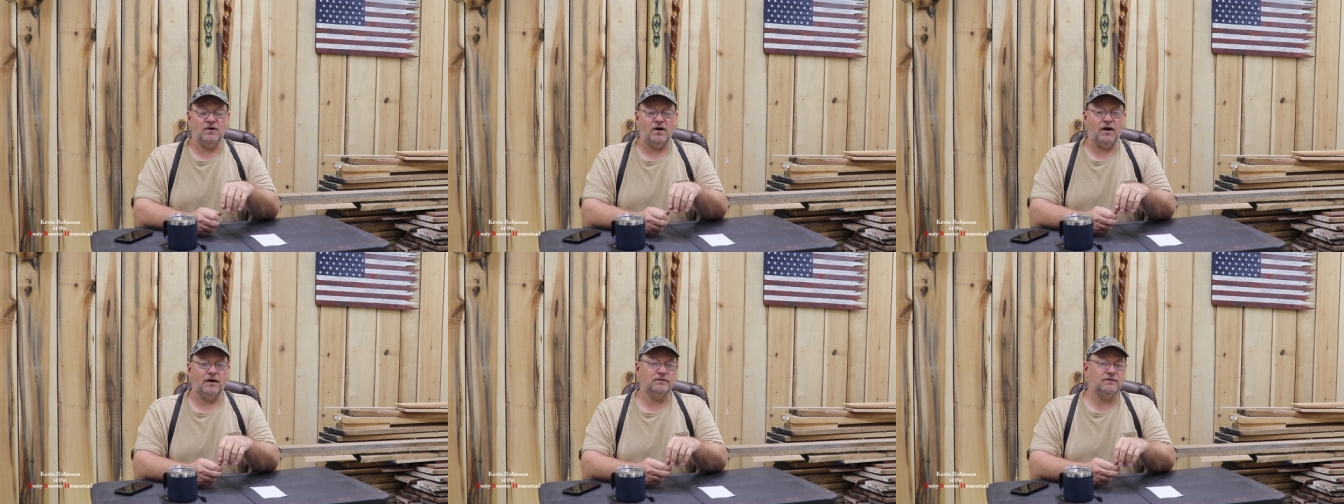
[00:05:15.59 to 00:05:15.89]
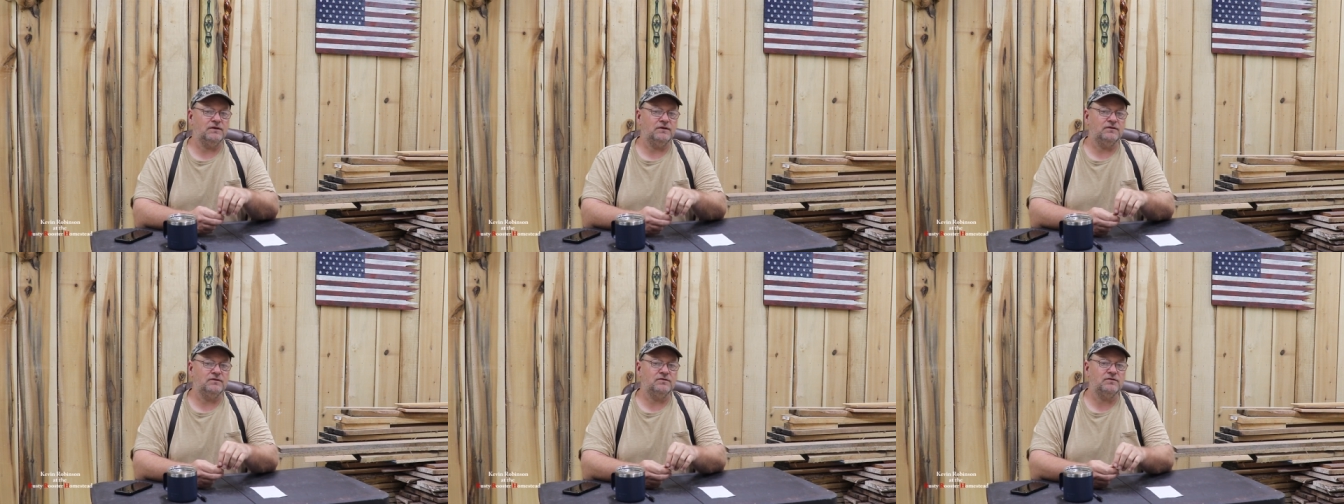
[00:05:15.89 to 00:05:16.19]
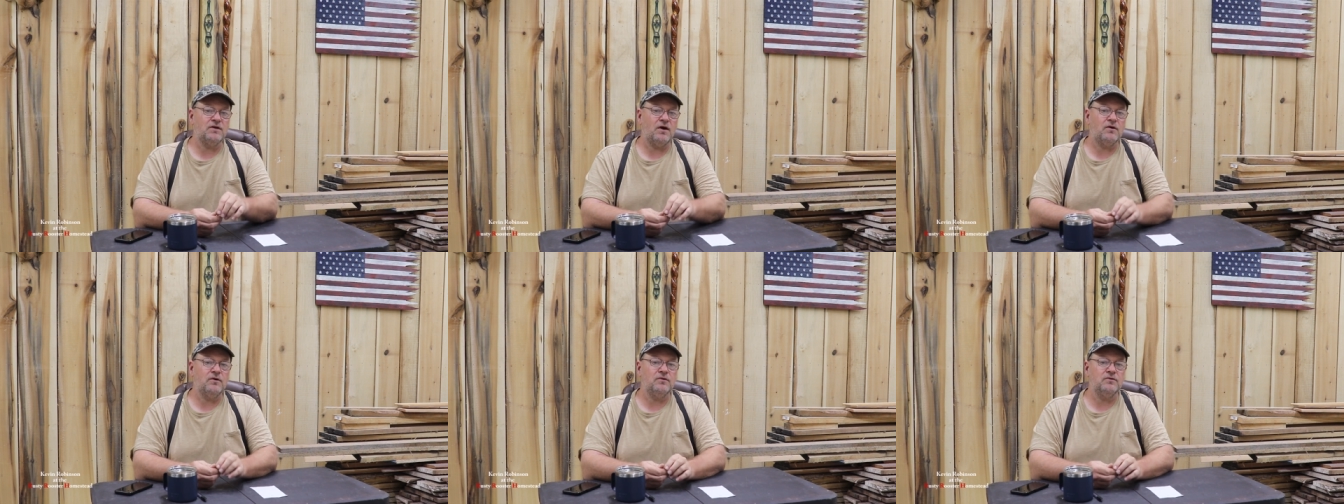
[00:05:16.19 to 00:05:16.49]
I
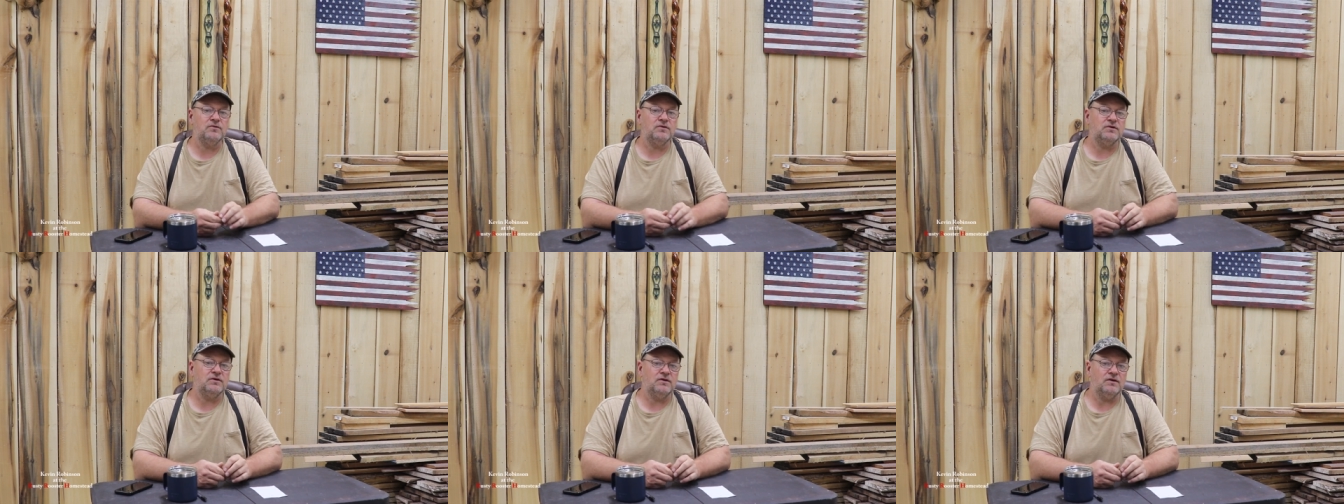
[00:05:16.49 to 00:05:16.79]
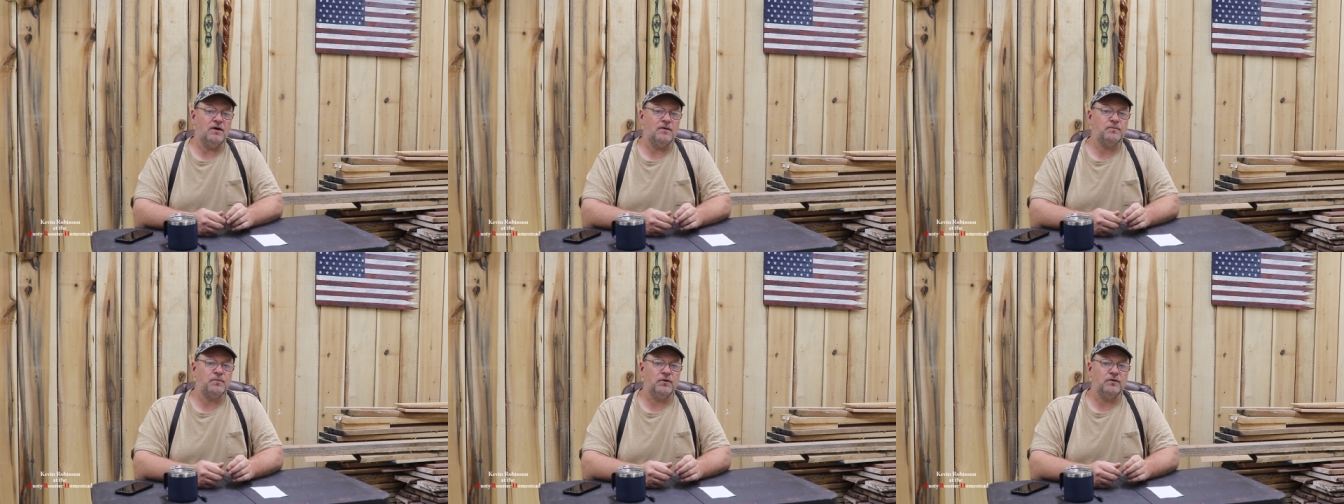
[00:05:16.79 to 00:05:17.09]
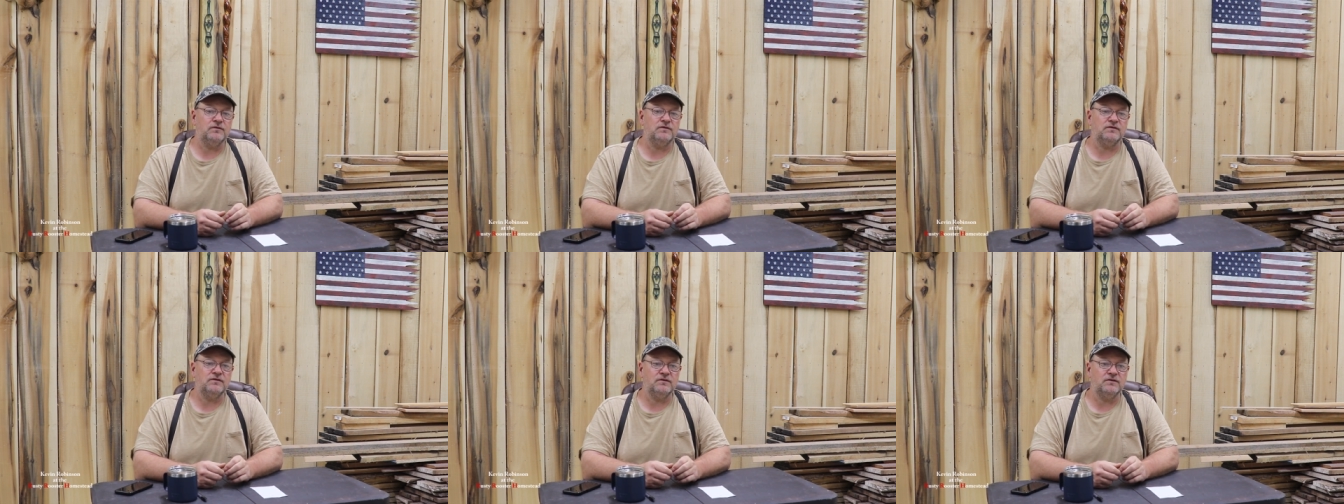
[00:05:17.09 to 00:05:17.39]
didn't know that a
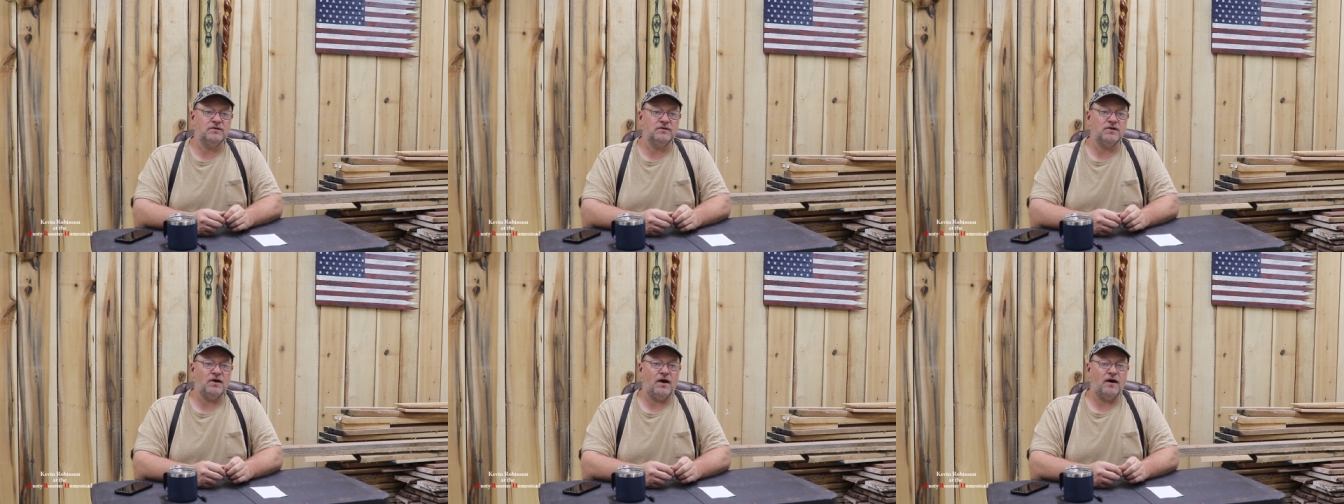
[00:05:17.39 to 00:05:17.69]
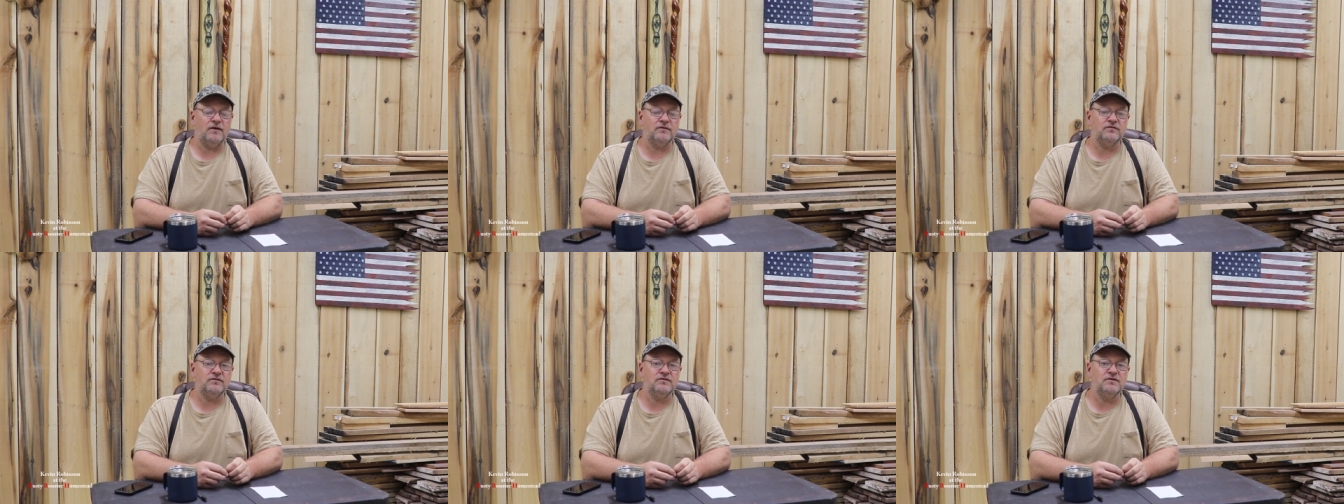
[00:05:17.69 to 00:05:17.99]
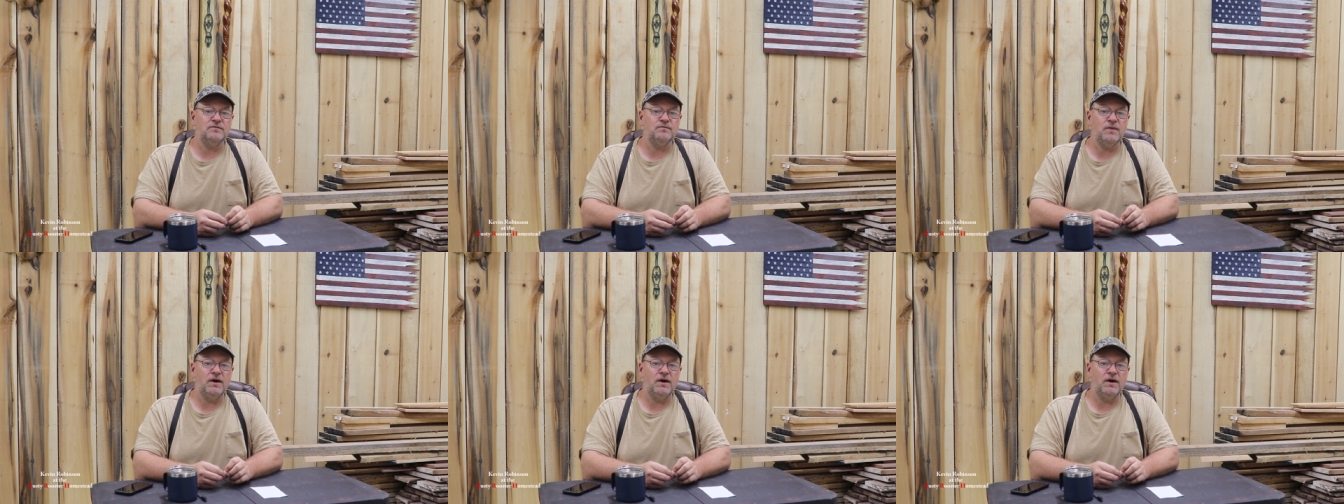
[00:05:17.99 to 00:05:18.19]
person could actually